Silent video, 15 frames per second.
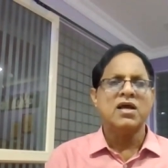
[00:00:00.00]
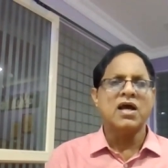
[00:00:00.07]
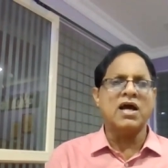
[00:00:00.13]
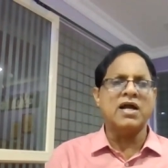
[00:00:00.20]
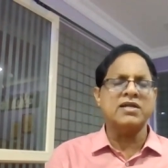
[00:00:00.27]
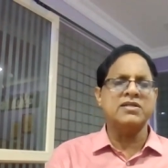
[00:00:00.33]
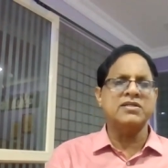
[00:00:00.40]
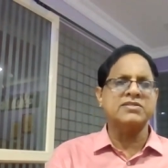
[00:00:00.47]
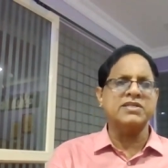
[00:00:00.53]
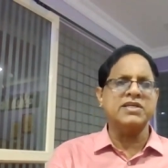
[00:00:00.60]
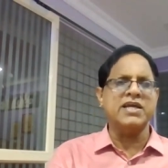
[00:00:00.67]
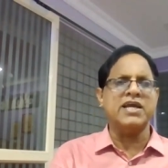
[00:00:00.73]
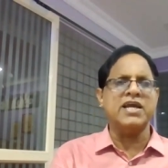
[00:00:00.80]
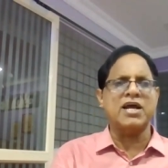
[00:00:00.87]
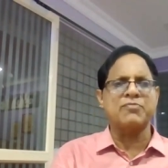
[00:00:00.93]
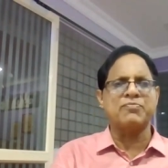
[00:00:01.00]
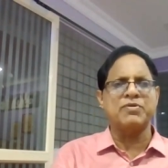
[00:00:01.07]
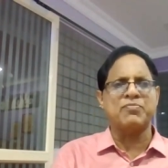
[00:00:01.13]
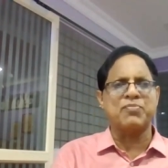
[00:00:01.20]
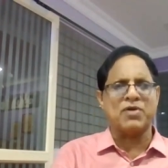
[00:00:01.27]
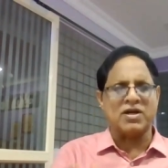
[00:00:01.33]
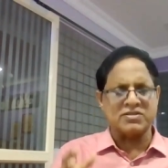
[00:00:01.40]
and the
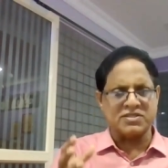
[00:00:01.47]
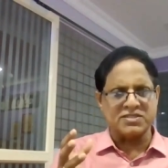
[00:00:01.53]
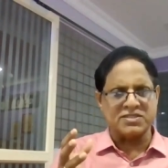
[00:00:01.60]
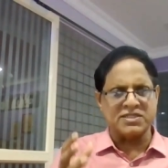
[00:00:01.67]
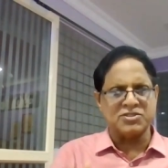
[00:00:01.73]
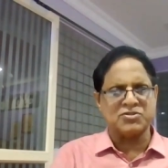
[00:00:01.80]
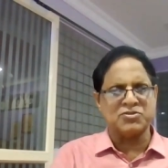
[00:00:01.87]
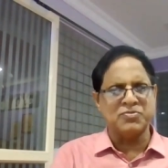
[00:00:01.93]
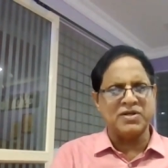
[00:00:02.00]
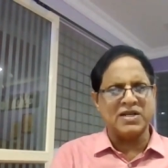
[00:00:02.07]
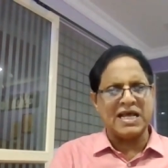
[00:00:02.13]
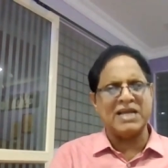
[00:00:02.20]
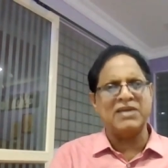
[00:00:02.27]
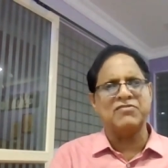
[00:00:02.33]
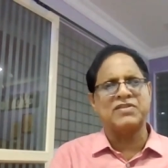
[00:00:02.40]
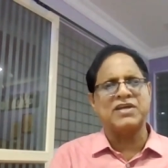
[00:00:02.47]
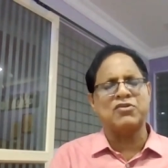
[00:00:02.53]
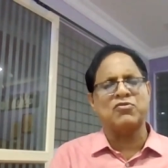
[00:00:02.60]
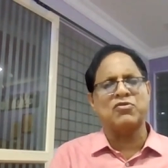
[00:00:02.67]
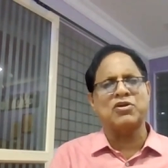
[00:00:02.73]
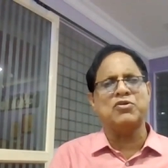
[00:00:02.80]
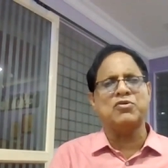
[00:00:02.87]
CIRP process is to be live, then
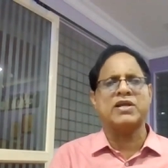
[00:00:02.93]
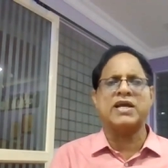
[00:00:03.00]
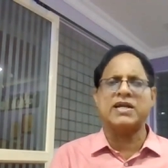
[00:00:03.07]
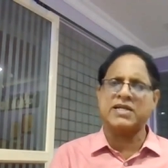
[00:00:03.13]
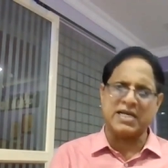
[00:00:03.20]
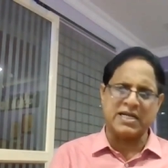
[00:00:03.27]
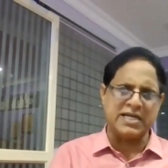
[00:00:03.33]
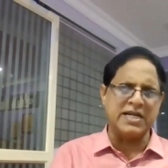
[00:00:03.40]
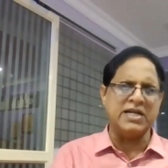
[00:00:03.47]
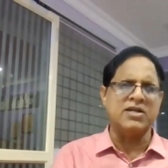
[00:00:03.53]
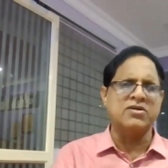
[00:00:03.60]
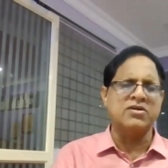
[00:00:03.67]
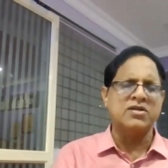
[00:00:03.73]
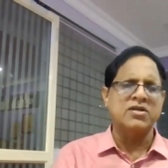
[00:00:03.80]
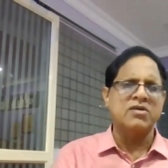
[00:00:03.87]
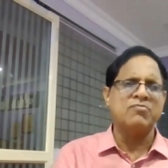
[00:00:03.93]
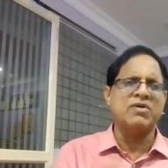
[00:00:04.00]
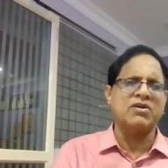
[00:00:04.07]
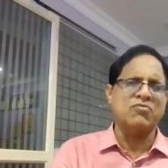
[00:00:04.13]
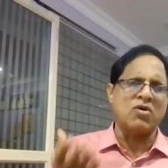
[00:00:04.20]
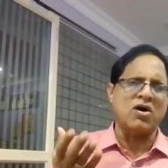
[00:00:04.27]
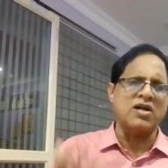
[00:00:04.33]
only you will get agreed.
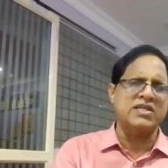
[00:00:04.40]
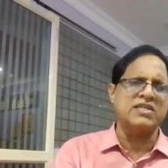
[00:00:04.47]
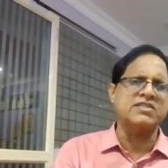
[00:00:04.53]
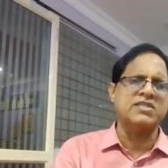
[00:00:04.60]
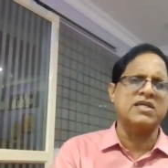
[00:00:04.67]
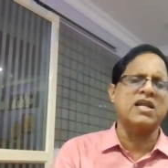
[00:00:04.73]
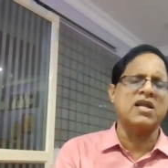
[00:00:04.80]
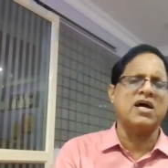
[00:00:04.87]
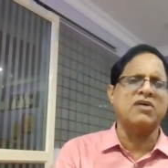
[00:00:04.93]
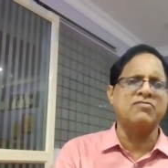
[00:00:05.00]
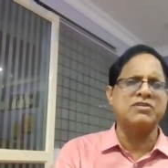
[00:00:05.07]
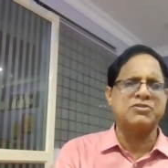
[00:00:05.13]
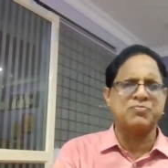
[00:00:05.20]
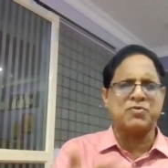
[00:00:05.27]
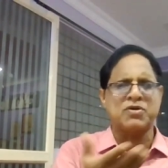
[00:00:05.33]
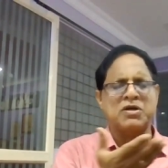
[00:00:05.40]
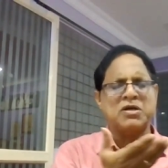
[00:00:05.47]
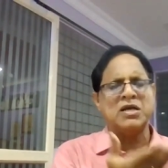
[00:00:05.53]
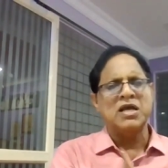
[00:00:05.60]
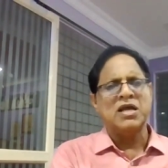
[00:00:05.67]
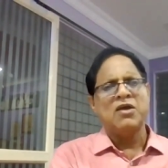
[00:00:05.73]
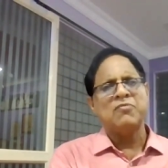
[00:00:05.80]
But what is the law which uh,
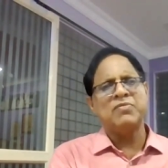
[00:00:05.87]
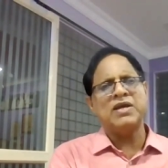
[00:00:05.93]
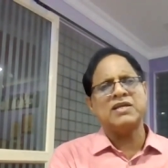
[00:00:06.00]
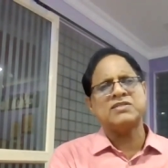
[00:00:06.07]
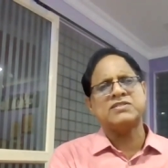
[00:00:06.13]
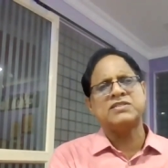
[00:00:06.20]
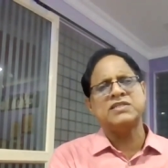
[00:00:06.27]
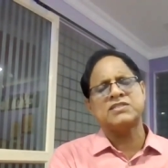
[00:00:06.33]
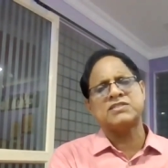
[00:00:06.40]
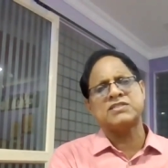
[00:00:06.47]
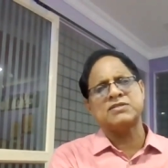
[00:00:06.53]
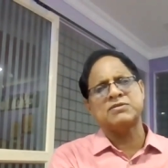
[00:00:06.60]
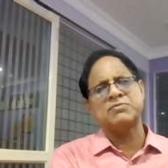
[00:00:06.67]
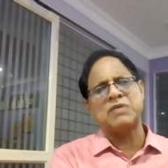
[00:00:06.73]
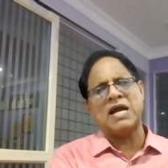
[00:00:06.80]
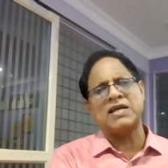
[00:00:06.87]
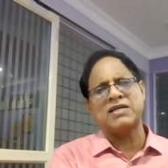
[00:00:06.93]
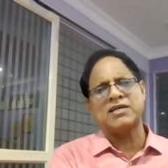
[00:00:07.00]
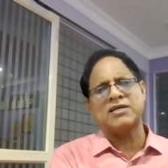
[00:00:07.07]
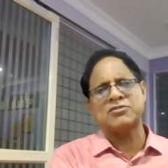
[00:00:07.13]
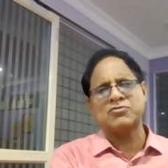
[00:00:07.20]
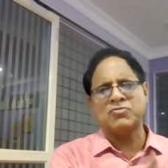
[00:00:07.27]
makes these uh,
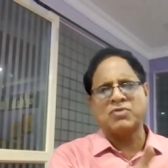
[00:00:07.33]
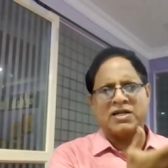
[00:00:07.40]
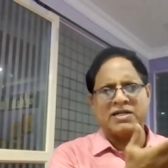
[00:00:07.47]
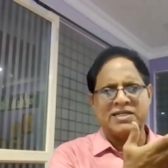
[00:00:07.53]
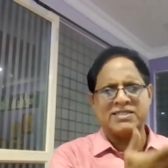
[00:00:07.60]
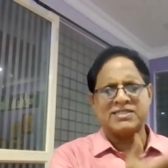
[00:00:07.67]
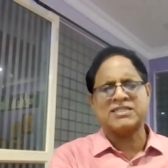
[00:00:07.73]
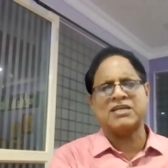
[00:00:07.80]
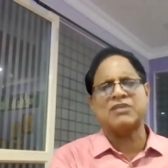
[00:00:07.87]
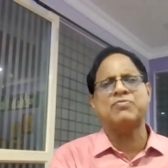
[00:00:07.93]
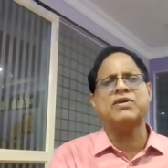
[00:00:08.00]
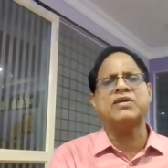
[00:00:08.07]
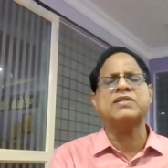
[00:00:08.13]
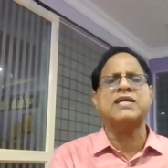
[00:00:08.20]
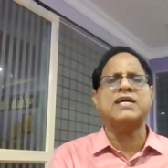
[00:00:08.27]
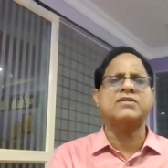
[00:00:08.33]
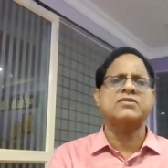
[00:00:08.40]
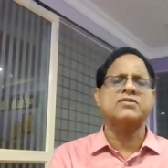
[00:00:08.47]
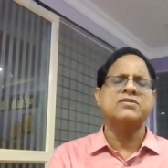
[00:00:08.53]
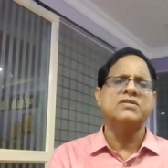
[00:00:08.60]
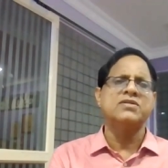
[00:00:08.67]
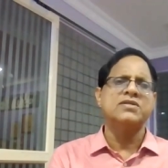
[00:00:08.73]
bankers who are disturbing that
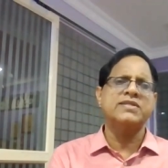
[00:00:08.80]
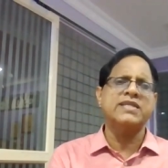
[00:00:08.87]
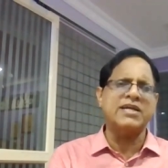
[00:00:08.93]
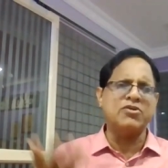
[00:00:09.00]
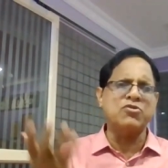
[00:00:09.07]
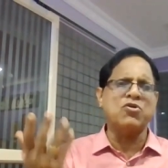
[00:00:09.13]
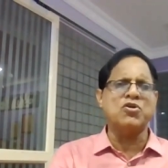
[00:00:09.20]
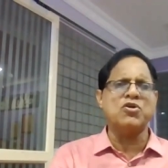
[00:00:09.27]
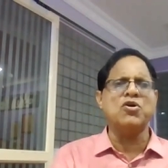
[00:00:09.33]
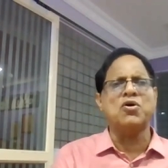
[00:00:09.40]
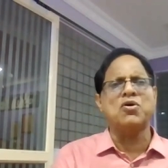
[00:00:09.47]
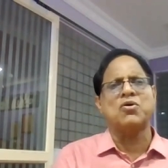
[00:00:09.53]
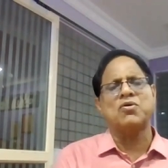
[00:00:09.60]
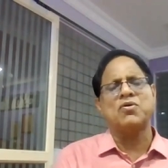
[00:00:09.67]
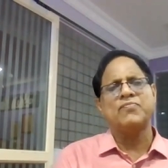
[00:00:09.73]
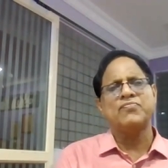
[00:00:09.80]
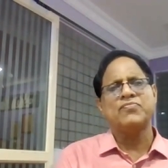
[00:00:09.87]
they don't know